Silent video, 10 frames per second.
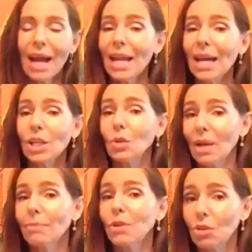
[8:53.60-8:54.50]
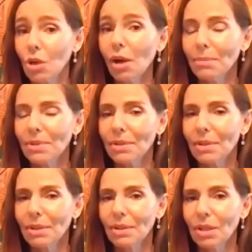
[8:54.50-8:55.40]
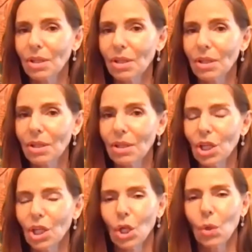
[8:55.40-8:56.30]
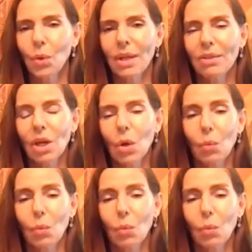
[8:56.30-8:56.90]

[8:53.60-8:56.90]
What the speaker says: I had to come to terms with